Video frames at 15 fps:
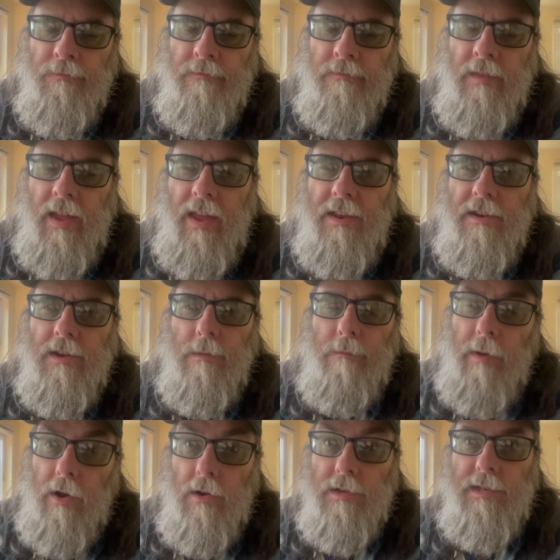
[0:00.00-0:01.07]
in
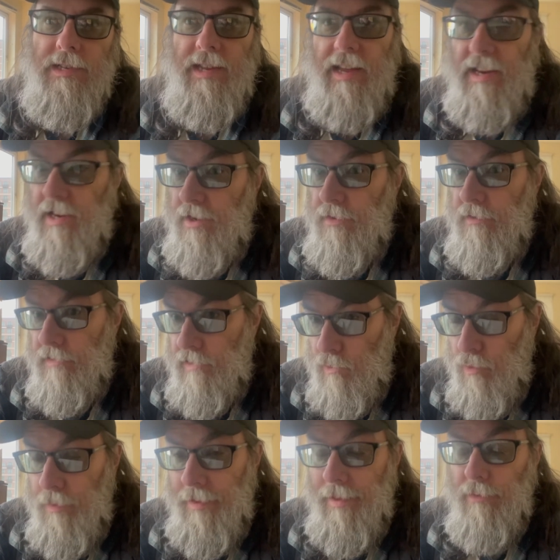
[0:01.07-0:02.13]
comparison to any other
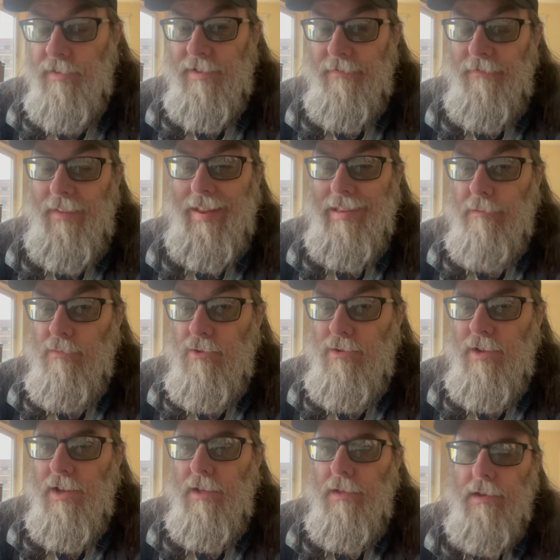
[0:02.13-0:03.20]
schooling that was available.
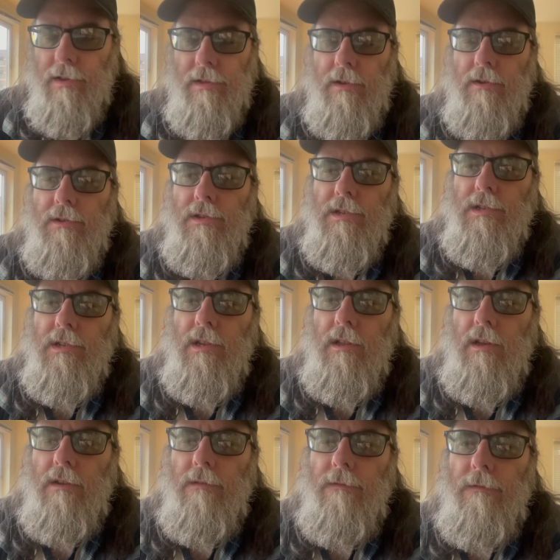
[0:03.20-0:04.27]
I think there are just a
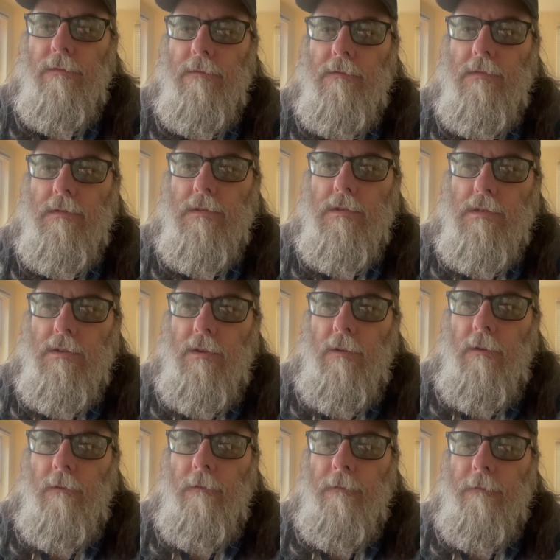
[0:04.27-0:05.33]
lot of
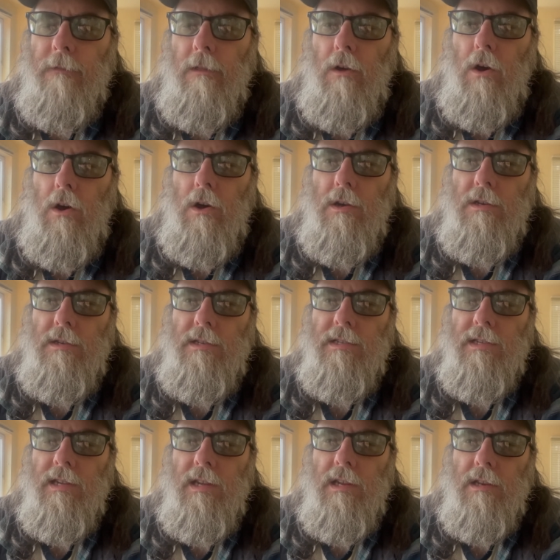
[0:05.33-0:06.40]

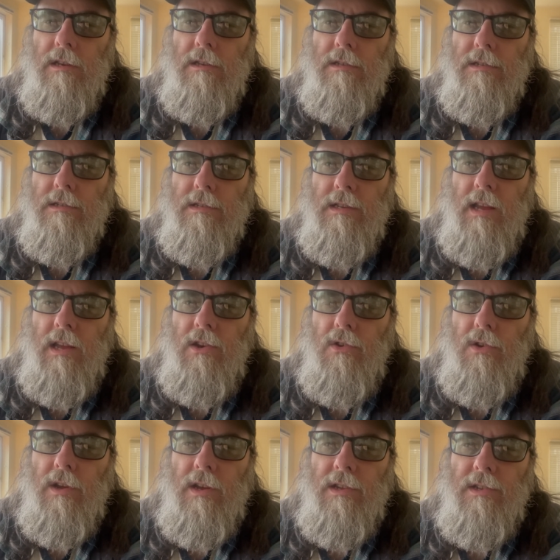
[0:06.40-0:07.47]
flaws in
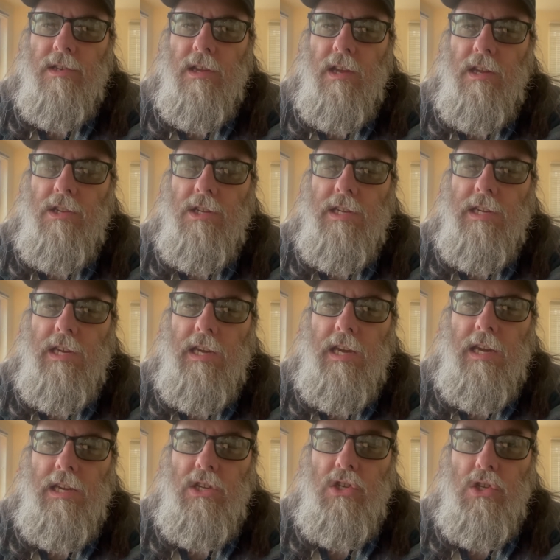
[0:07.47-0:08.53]
standardized
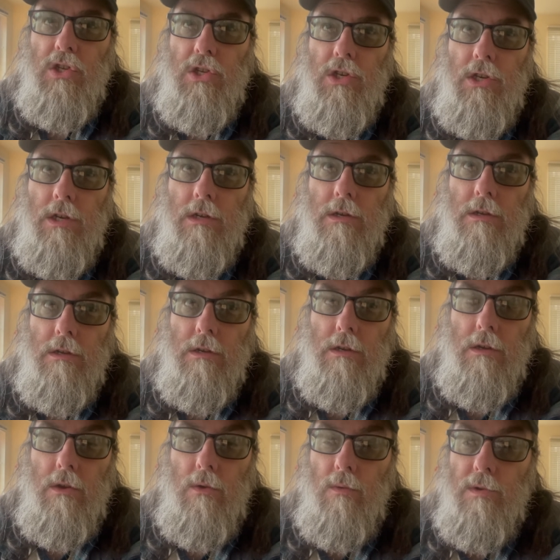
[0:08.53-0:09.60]
education,
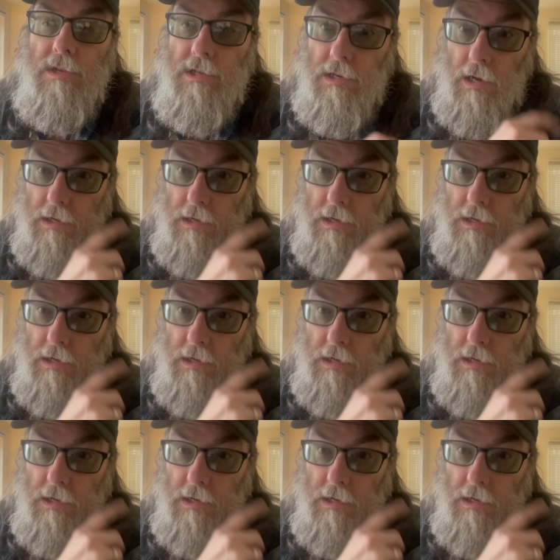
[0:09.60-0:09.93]
which is not